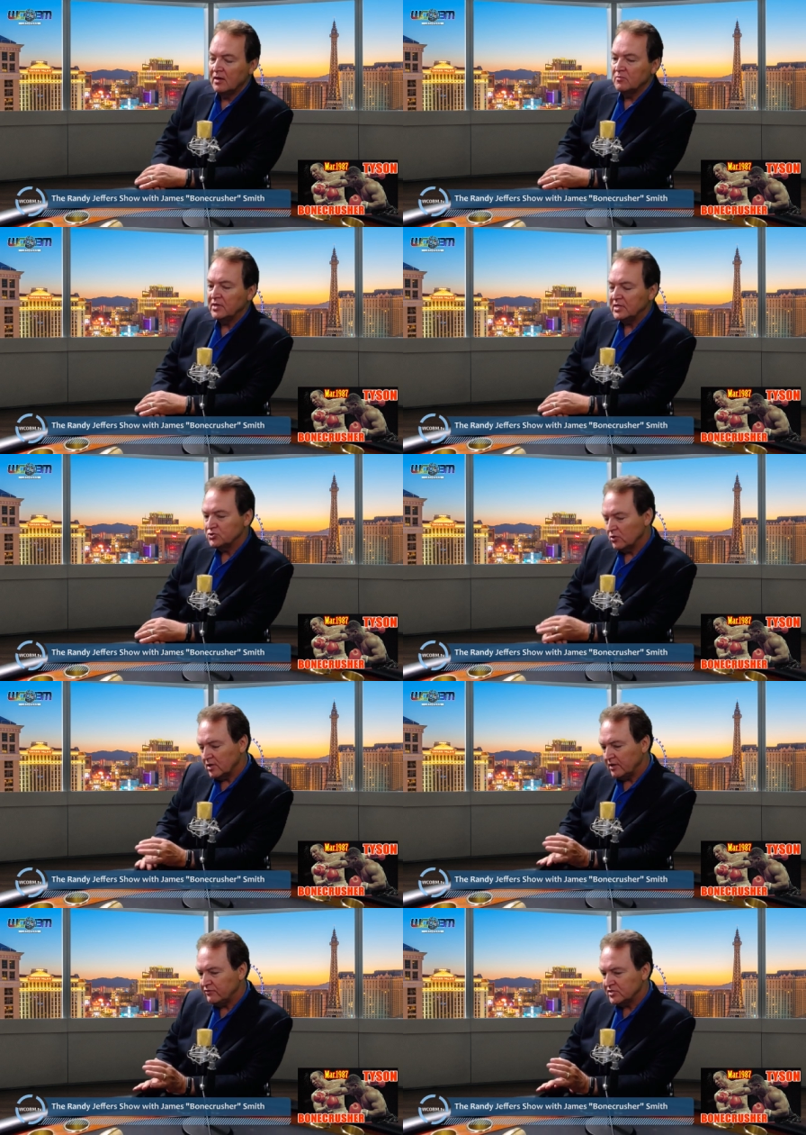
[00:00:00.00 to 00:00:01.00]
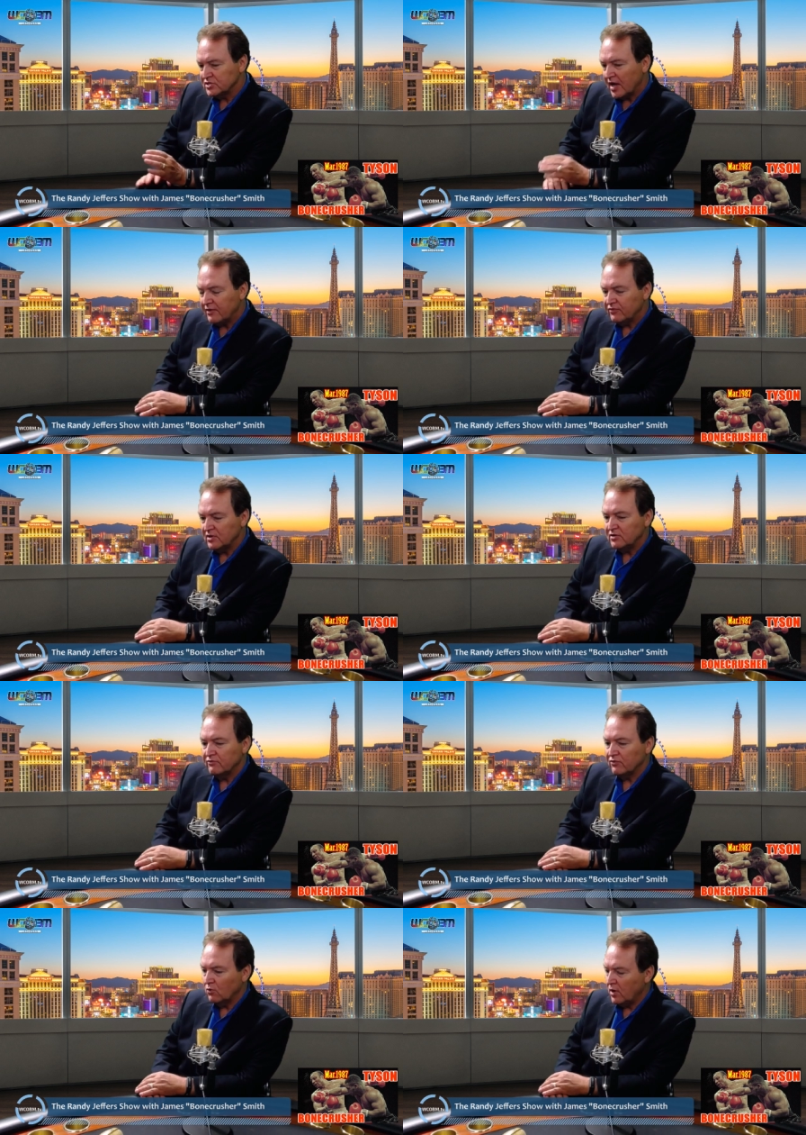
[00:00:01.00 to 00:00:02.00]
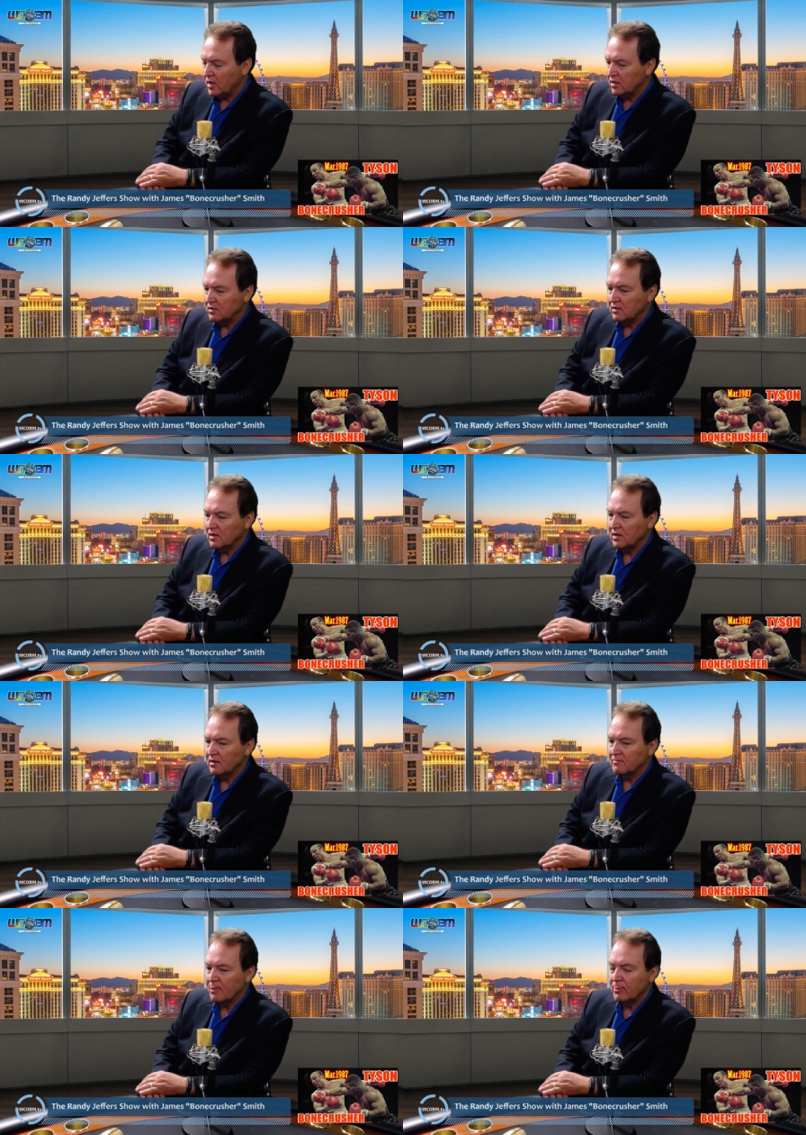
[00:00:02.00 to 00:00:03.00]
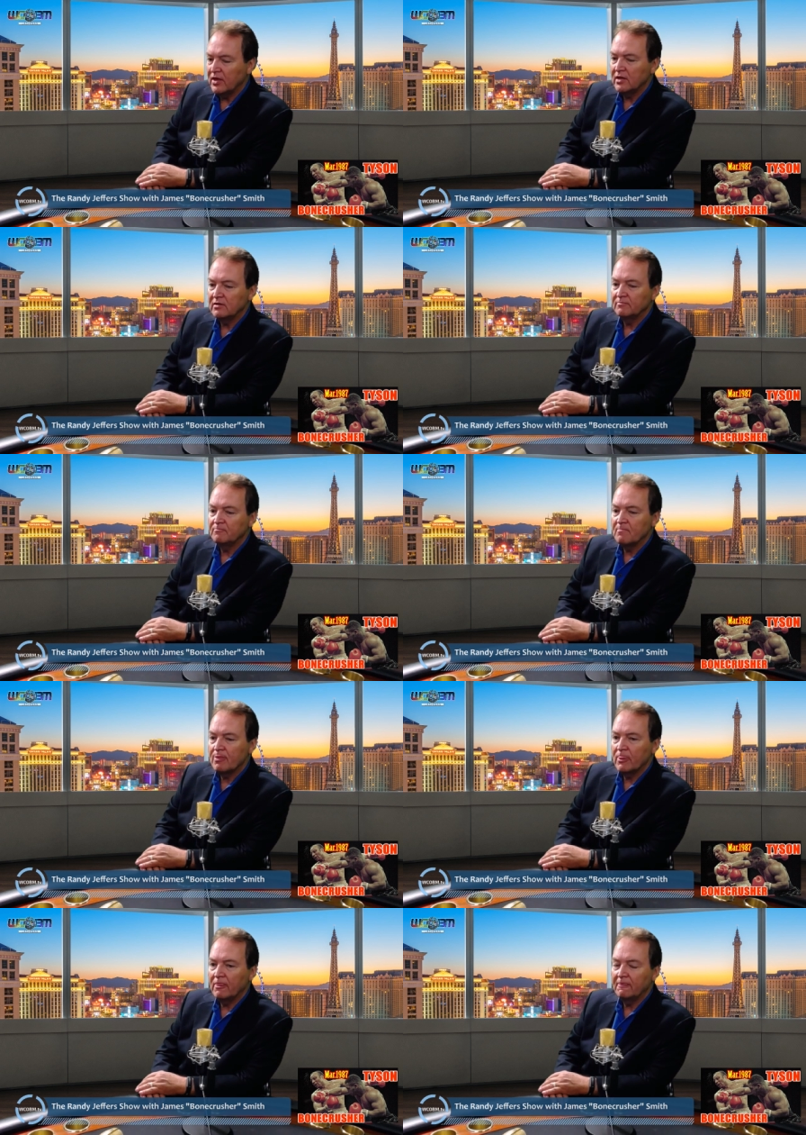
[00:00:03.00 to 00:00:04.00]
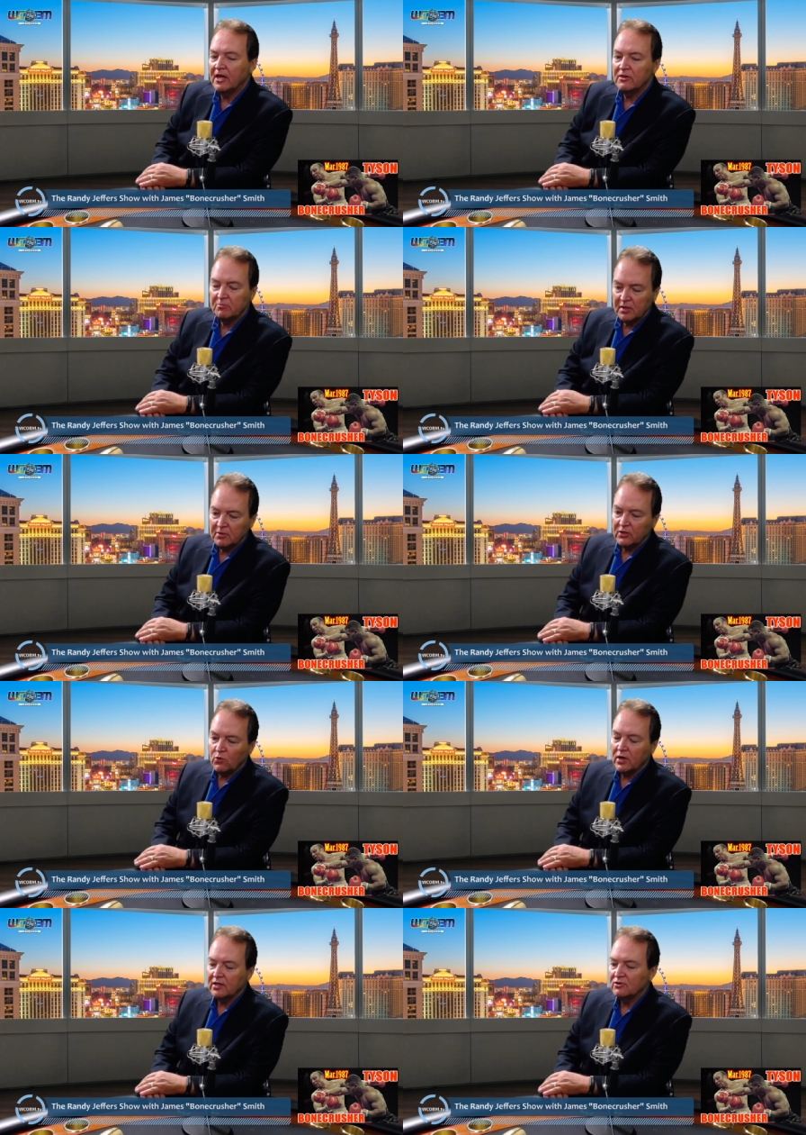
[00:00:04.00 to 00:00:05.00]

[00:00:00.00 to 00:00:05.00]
But he sort of lived his life in a different way than the public way.